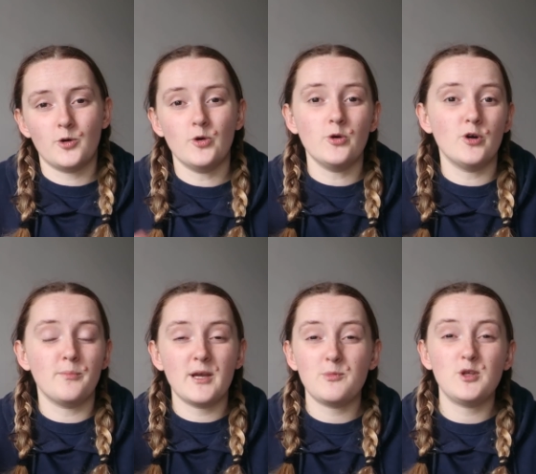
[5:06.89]
Or
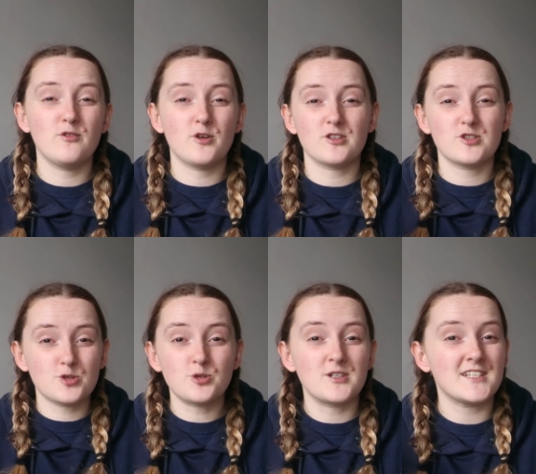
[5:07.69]
maybe you've got a
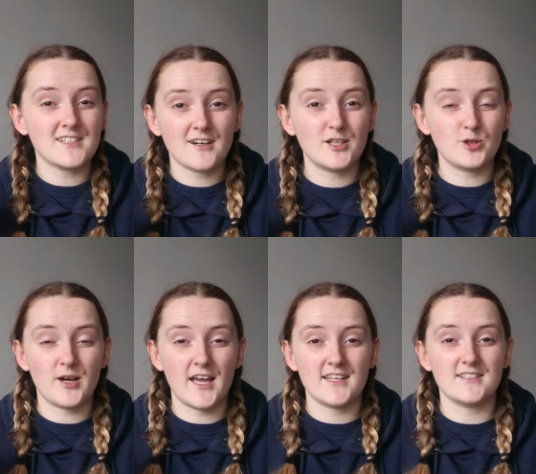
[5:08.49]
story stuck in your
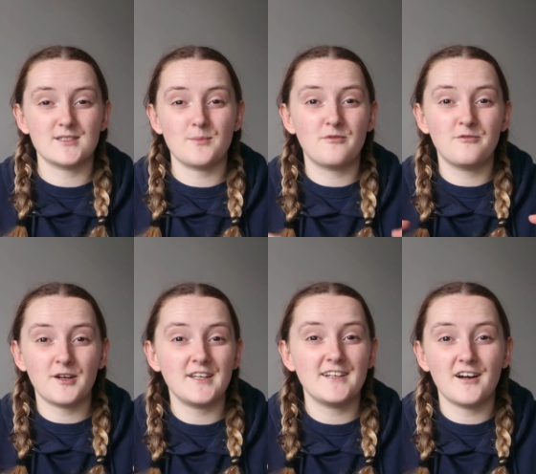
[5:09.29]
head, some
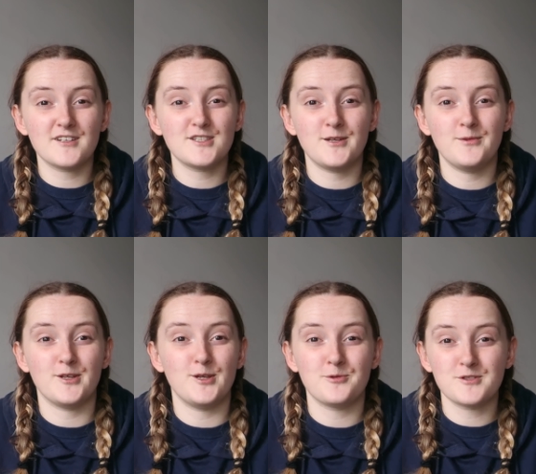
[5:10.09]
funny cartoon
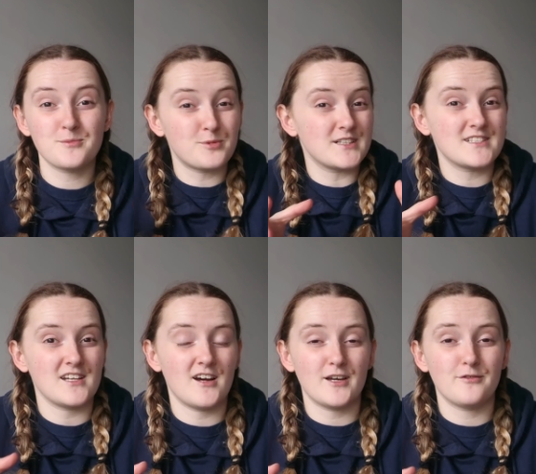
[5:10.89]
that you want to bring to
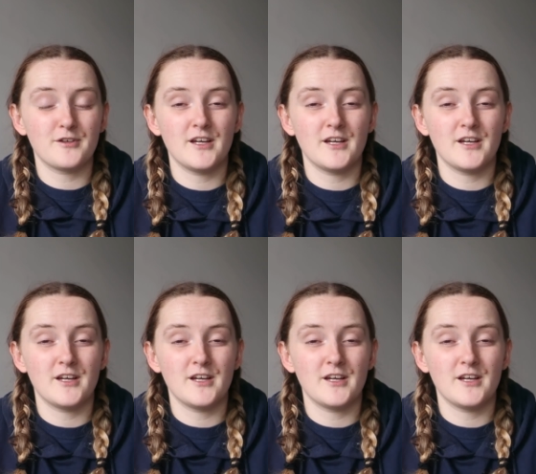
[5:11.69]
life.